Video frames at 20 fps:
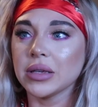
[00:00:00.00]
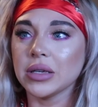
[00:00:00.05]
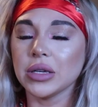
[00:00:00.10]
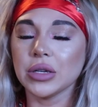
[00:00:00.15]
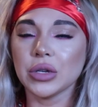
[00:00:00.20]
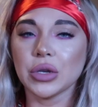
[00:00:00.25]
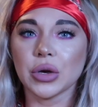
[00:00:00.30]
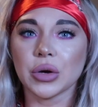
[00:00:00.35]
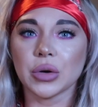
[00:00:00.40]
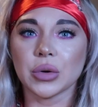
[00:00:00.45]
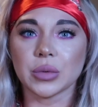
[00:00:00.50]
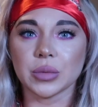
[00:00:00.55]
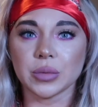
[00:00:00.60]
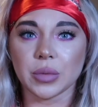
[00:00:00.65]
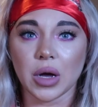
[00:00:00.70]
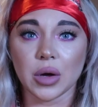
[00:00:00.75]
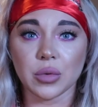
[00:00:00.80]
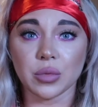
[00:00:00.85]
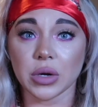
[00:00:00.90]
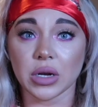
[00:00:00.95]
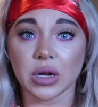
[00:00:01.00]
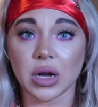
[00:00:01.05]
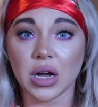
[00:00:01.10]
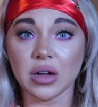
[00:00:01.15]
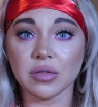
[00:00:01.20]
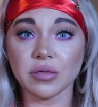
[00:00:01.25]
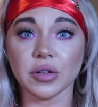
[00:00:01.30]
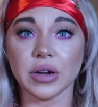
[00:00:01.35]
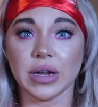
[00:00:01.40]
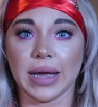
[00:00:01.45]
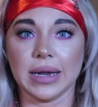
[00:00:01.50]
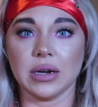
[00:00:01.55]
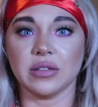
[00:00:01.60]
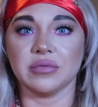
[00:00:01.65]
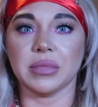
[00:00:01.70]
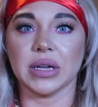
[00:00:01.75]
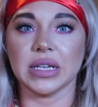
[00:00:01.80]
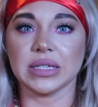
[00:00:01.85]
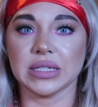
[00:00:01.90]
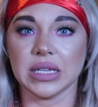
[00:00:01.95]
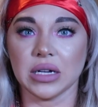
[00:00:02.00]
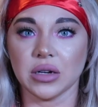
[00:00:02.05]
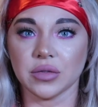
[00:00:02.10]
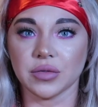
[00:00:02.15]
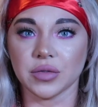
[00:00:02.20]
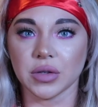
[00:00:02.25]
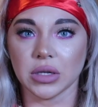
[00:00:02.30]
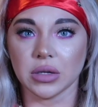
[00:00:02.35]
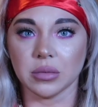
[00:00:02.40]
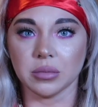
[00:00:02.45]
a recovery out of myself,